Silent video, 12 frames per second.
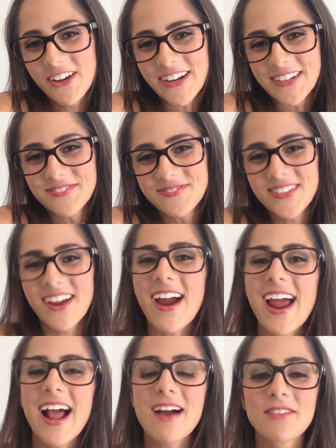
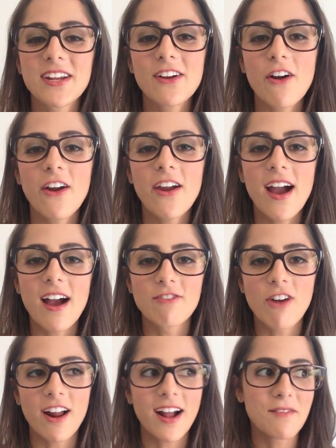Alright, I'm gonna go. I've
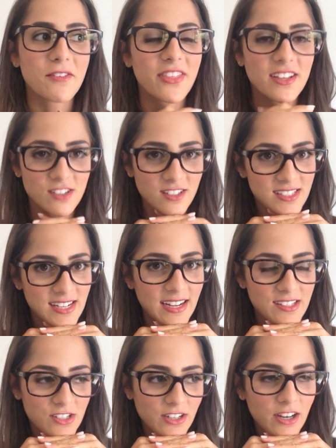got a couple things on today,
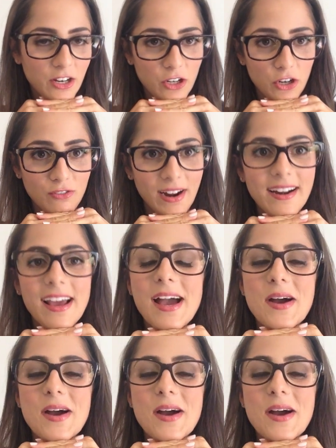so I've got to go run,